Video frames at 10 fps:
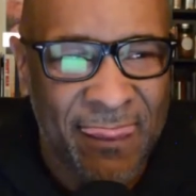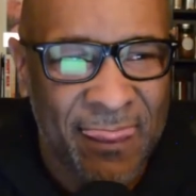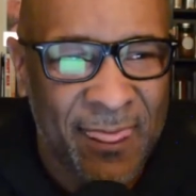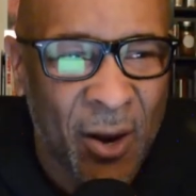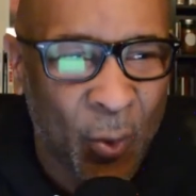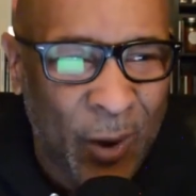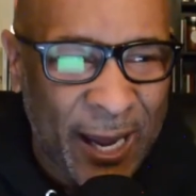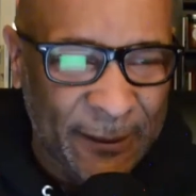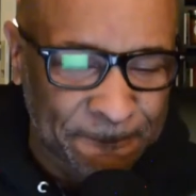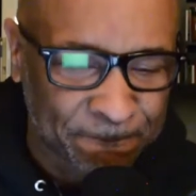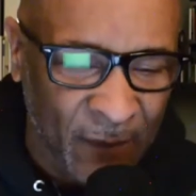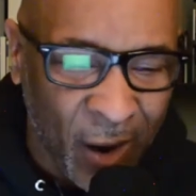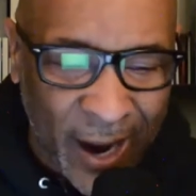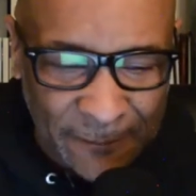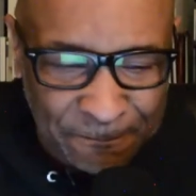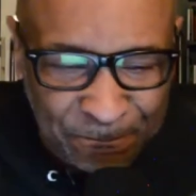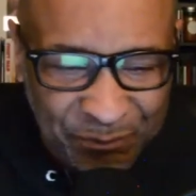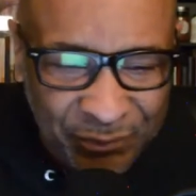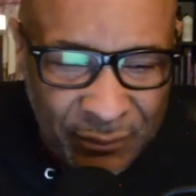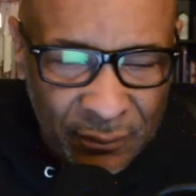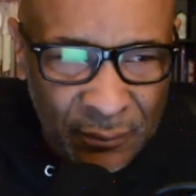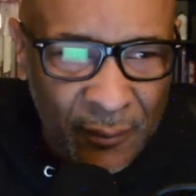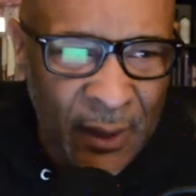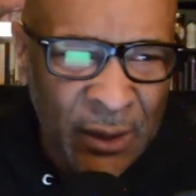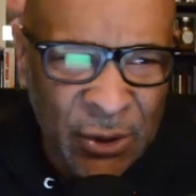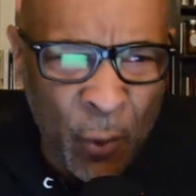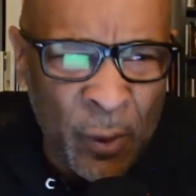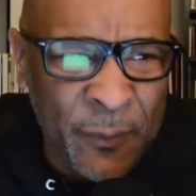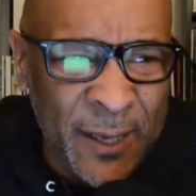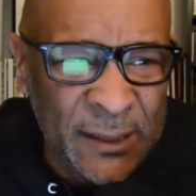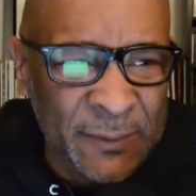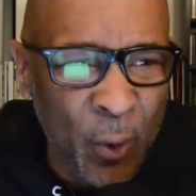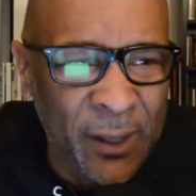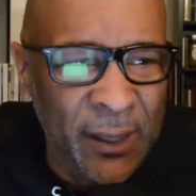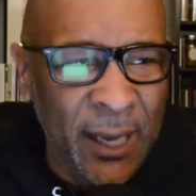away. All right. Turn with me this morning in